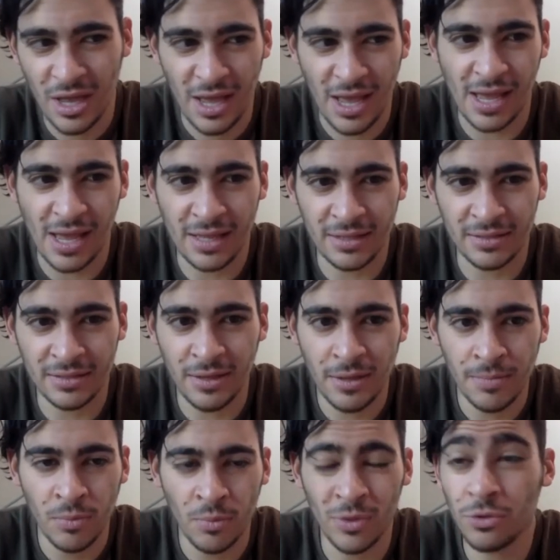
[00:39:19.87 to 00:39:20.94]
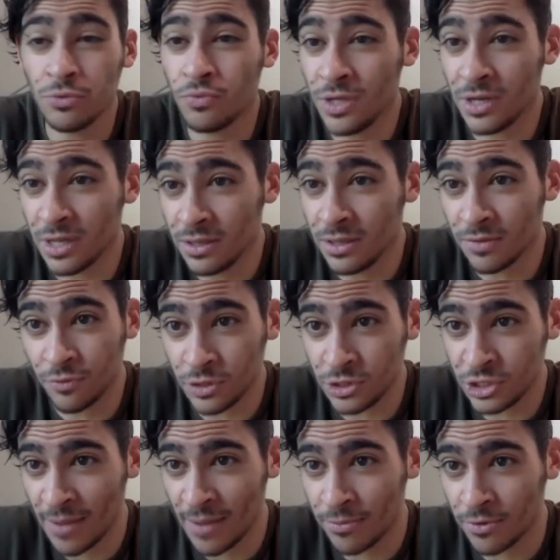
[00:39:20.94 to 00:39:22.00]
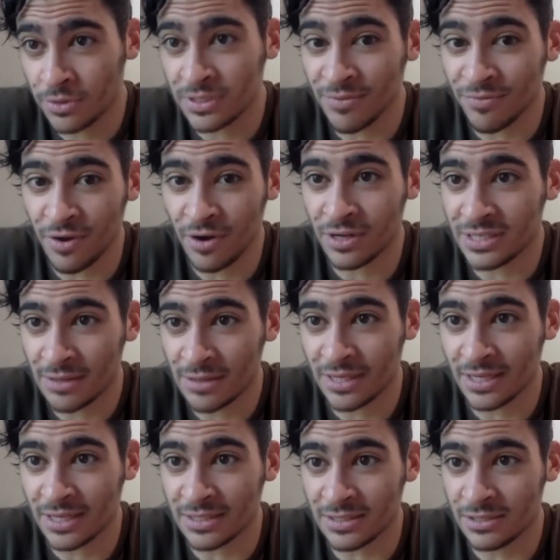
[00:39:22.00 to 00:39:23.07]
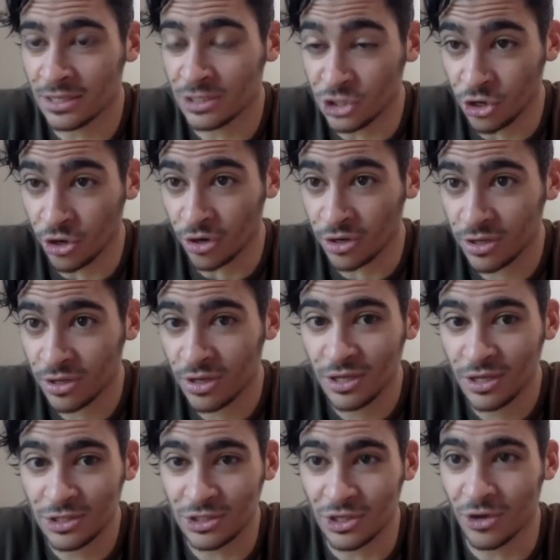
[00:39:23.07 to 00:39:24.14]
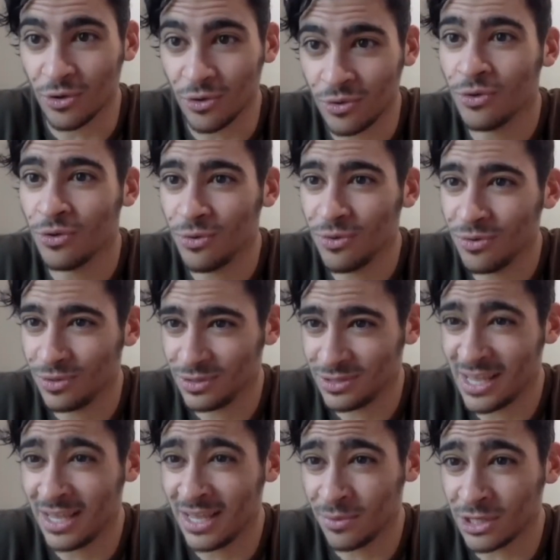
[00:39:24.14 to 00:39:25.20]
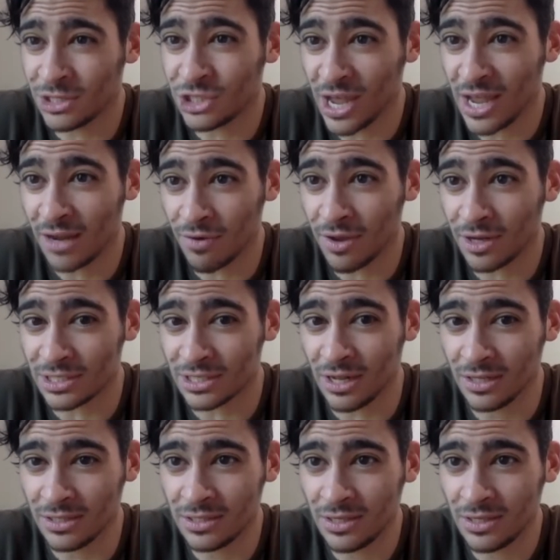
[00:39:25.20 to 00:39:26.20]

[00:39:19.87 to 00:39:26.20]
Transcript: And when you read it, the first chapter, Tim Ferriss sounds like a, a jerk. So take it with a giant grain of salt.